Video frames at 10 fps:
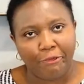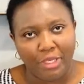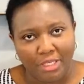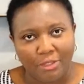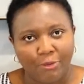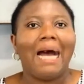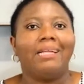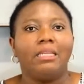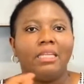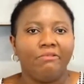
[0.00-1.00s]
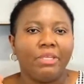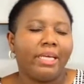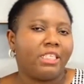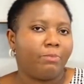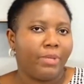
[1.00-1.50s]
fees and living
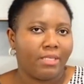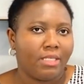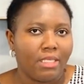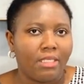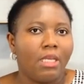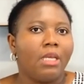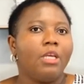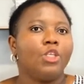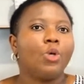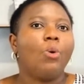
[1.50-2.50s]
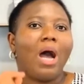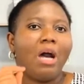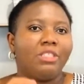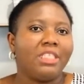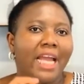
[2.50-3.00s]
expenses. So
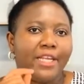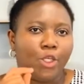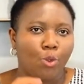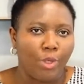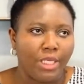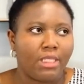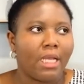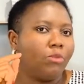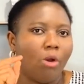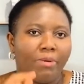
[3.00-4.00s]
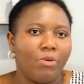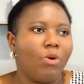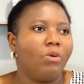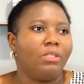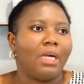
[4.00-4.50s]
how did I do it? Number
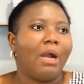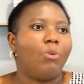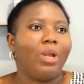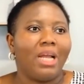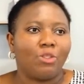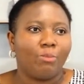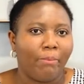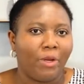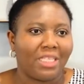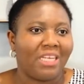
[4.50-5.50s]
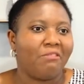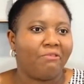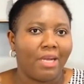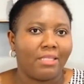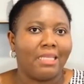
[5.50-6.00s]
one, I would like to point out the
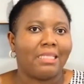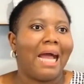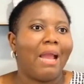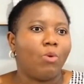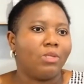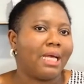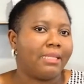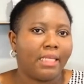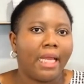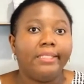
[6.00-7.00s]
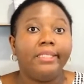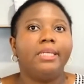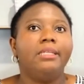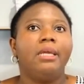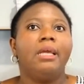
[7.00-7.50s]
fact that I was
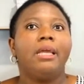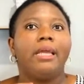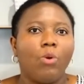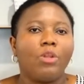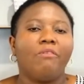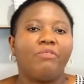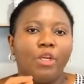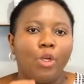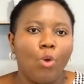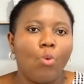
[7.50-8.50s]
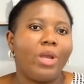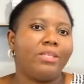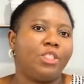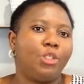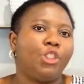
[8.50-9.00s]
attending one of the
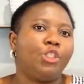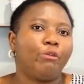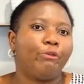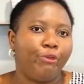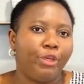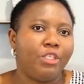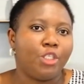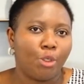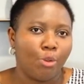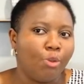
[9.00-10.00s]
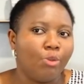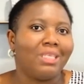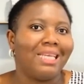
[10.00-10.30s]
lowest tuition fee schools